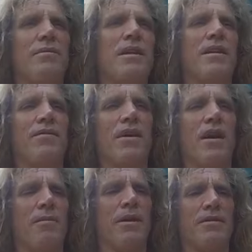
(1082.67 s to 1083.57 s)
he left a
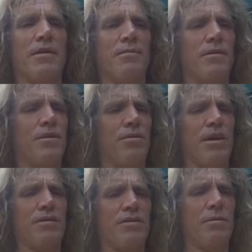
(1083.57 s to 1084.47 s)
comment, something to
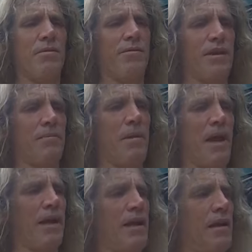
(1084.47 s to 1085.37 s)
that stupid Vic
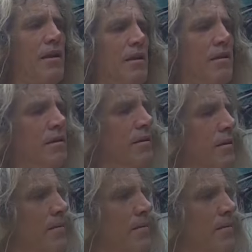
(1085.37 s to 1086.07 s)
Mackey cunt.